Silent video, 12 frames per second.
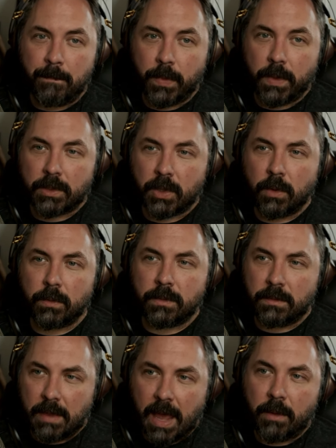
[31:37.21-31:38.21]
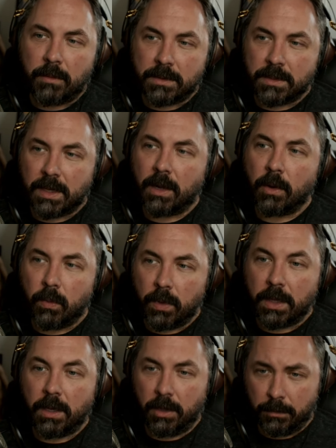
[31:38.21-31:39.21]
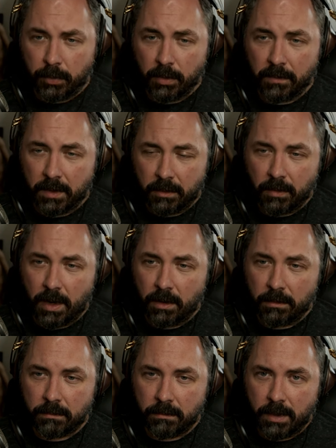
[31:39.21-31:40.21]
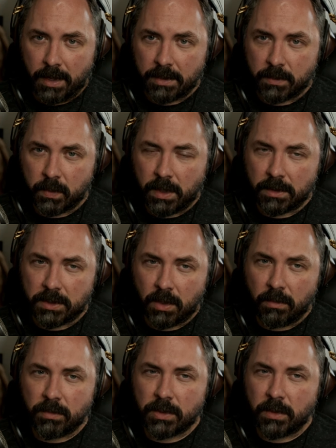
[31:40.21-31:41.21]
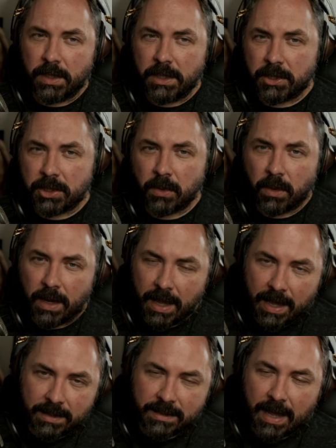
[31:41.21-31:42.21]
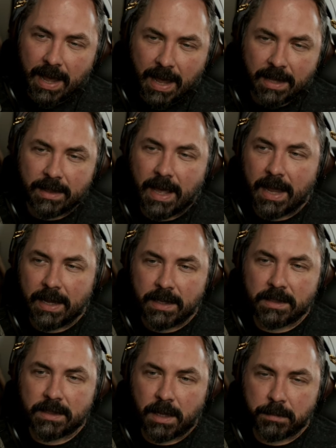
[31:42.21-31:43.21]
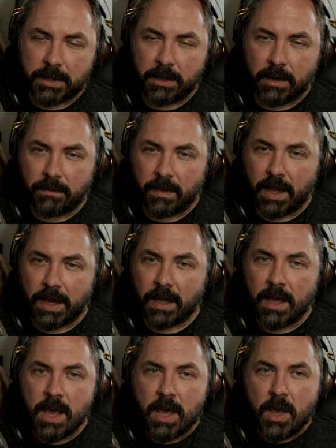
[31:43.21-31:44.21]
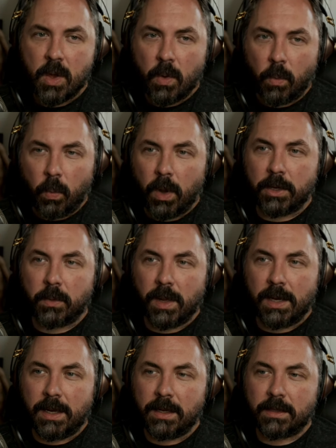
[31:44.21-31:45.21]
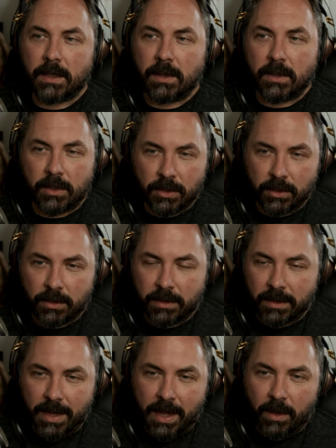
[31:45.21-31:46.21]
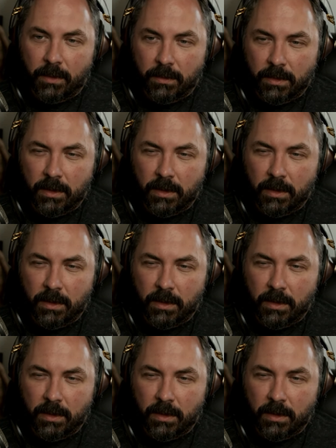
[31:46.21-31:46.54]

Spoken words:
So that was like a really good proving ground as well. So each short has had that inception of like, what do I need to learn now?